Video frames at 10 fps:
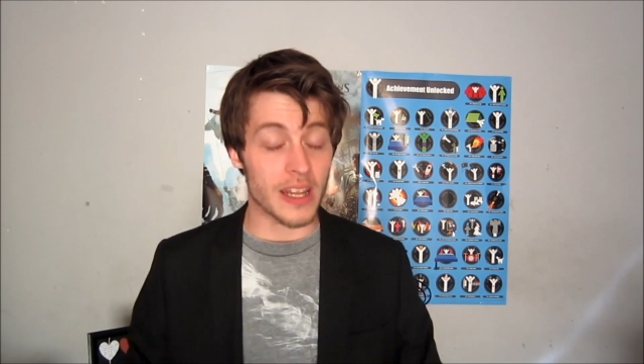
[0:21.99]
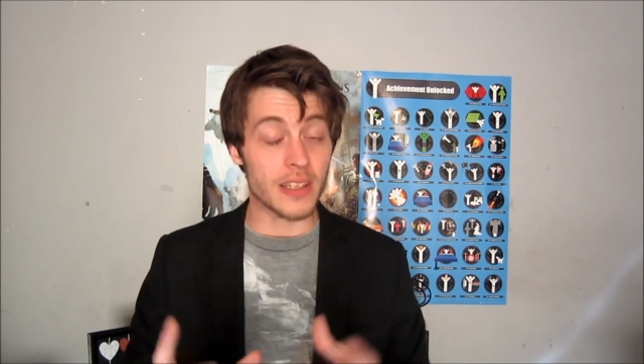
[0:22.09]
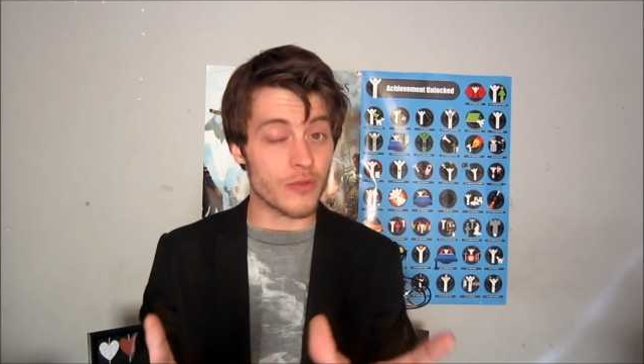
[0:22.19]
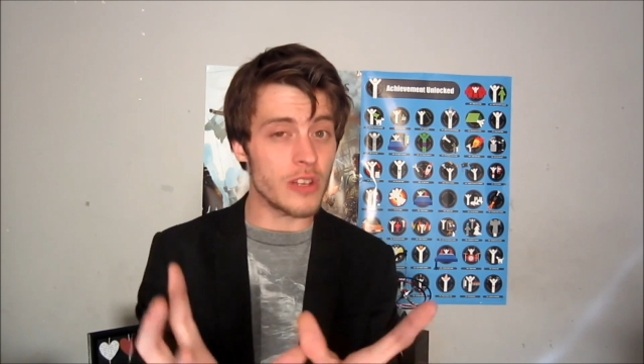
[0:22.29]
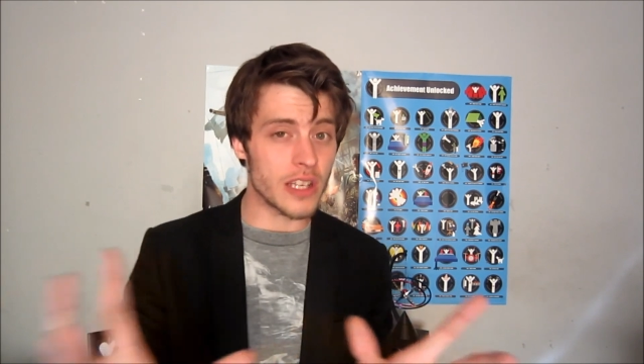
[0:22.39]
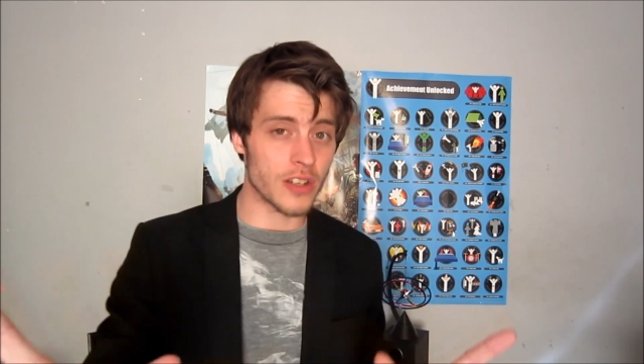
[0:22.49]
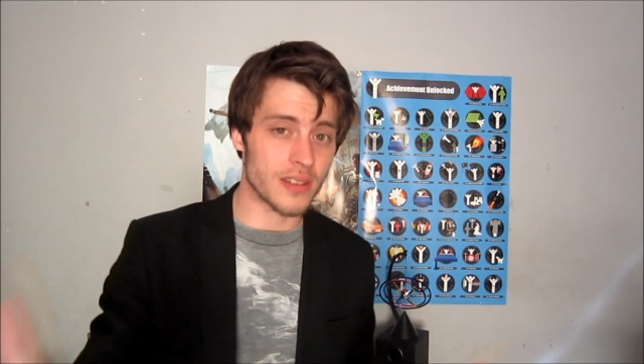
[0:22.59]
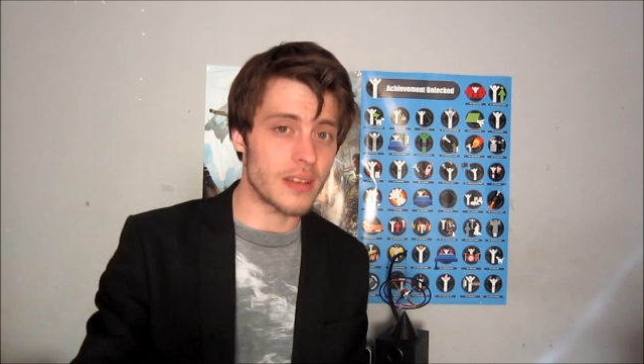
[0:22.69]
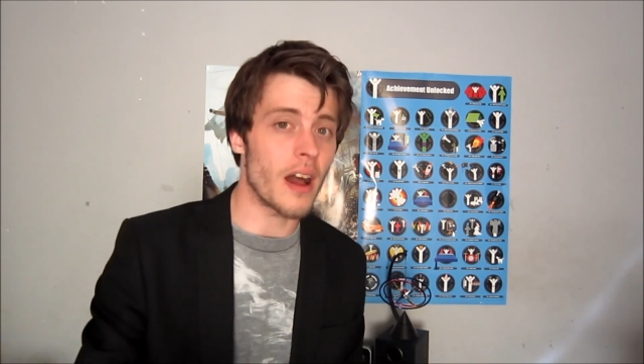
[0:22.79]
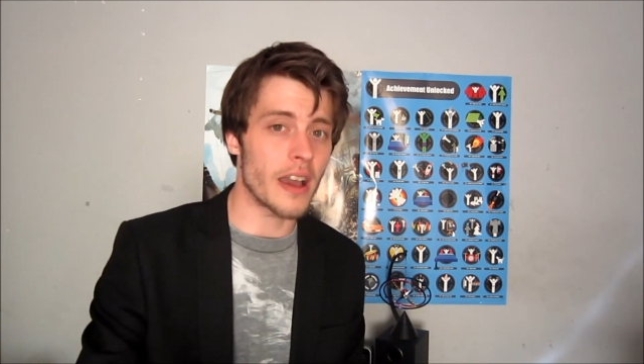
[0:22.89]
That's a really good
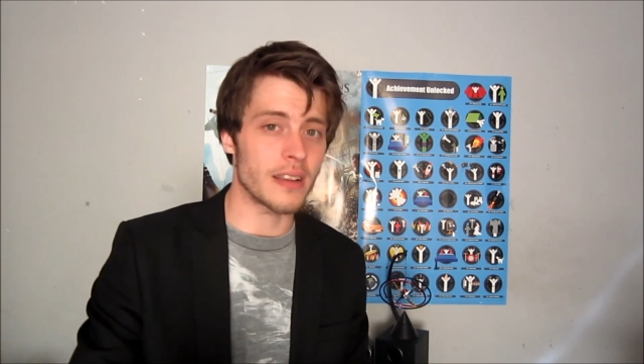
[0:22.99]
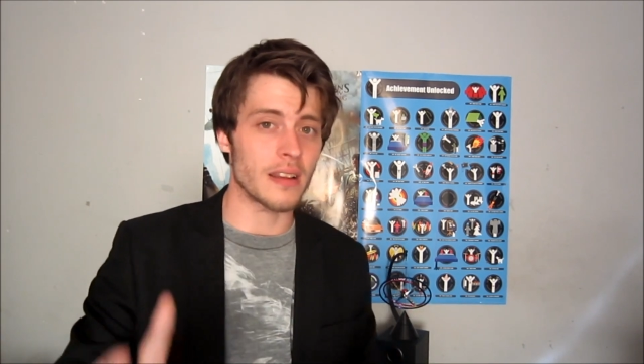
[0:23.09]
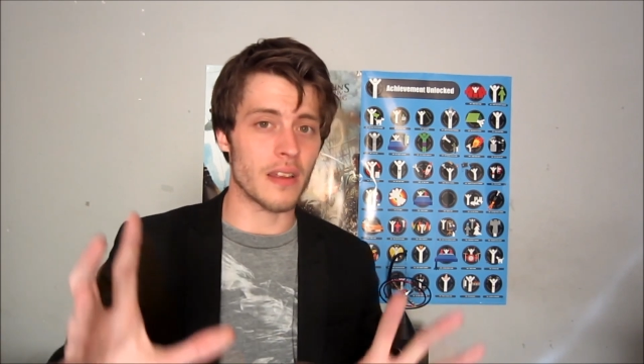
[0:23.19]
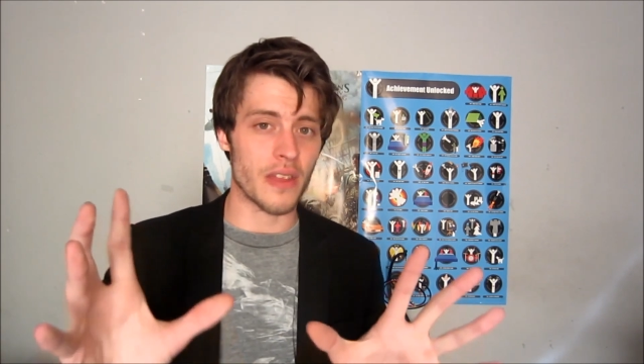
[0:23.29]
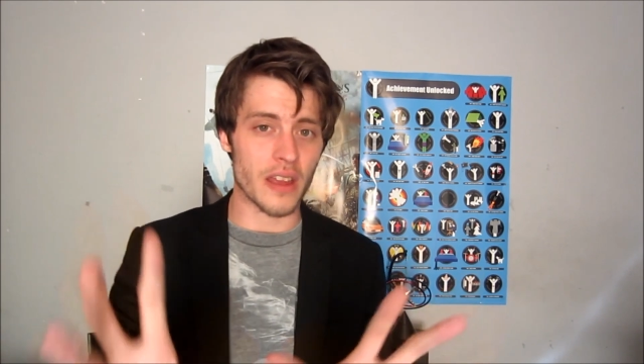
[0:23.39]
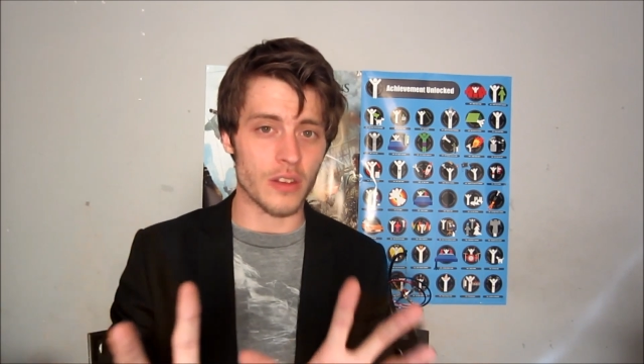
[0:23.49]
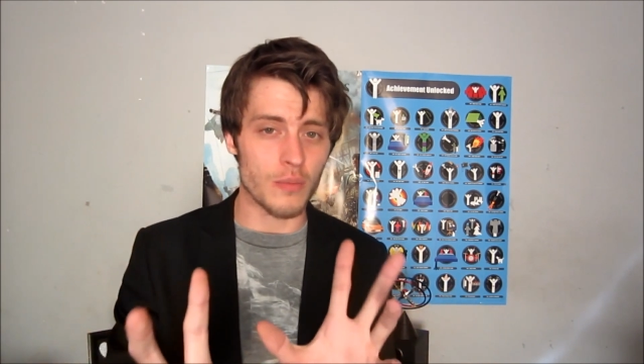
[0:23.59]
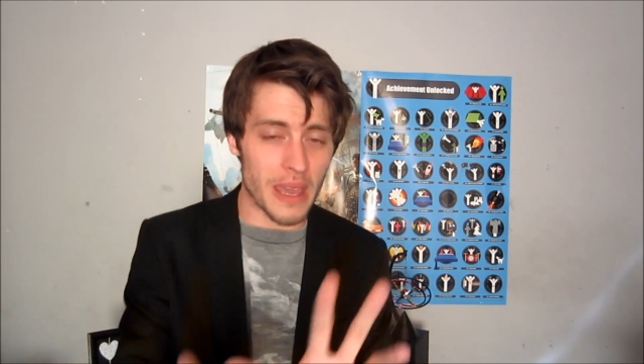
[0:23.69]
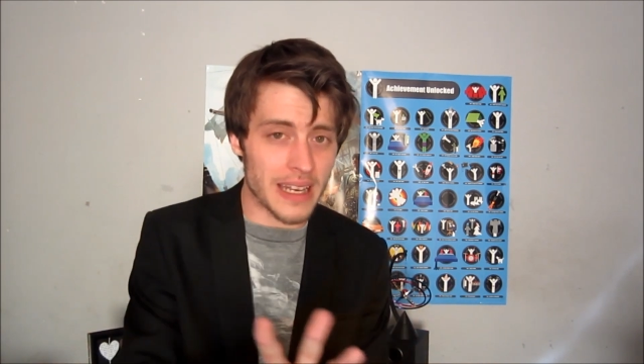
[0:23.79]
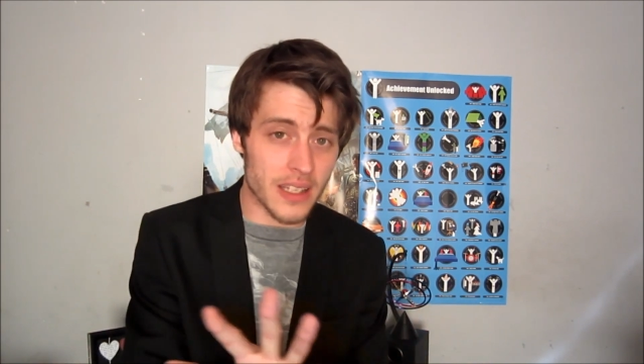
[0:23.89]
sign that
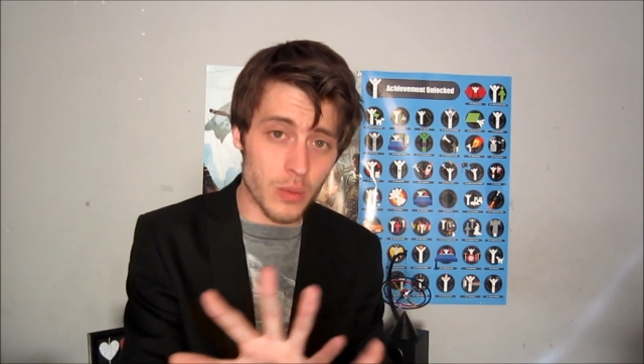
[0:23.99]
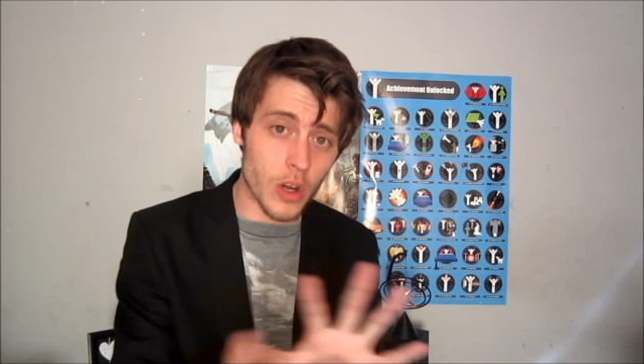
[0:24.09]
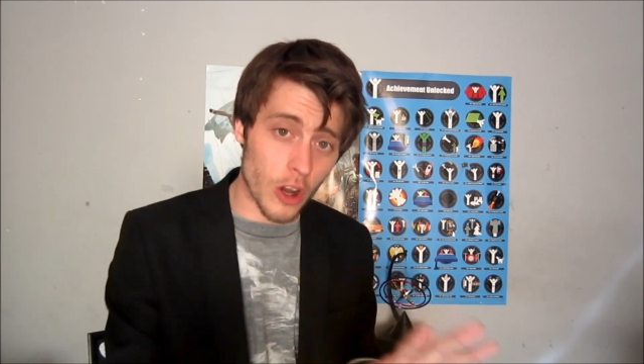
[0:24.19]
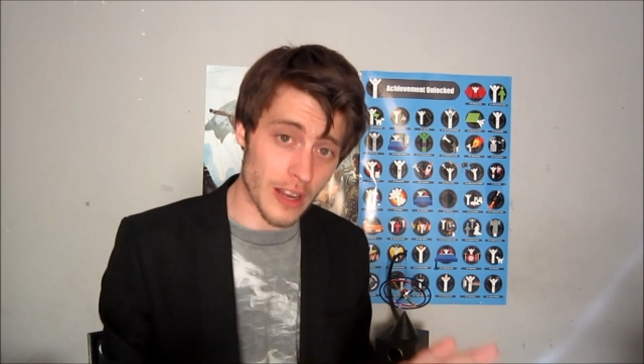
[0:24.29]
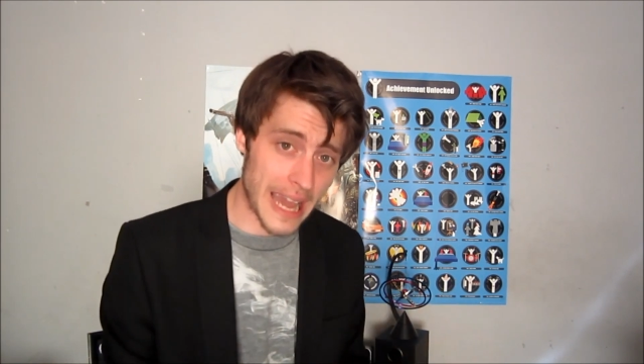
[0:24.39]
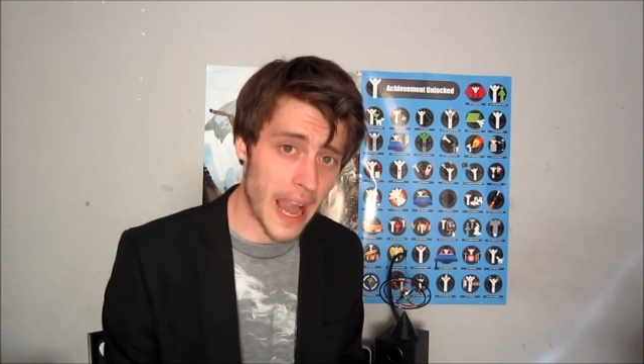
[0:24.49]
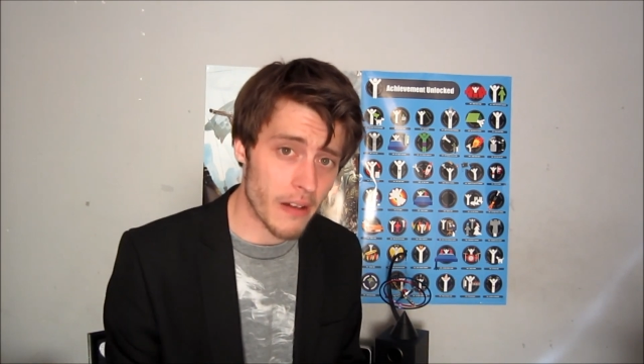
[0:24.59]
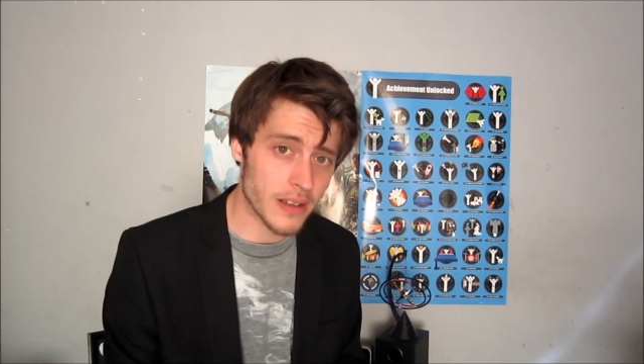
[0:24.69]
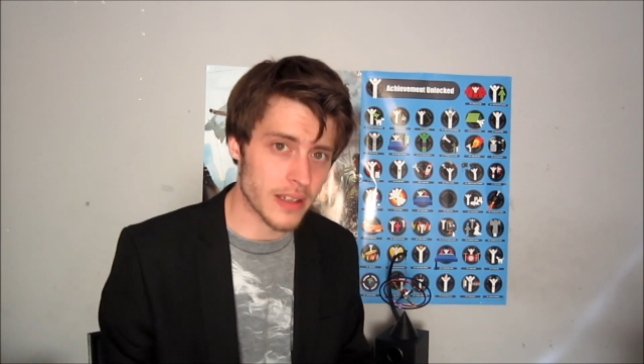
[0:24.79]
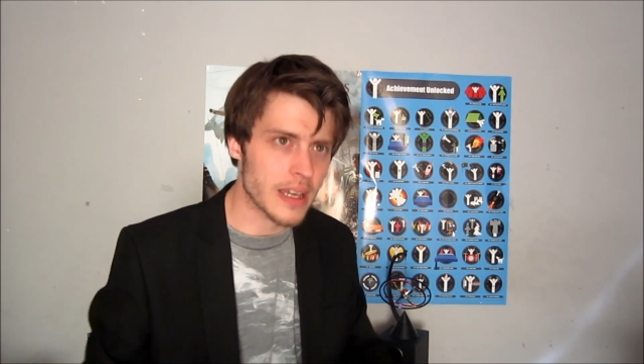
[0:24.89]
you may need to work on
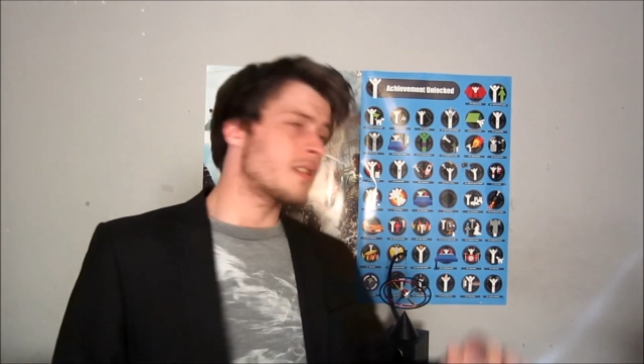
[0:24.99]
character.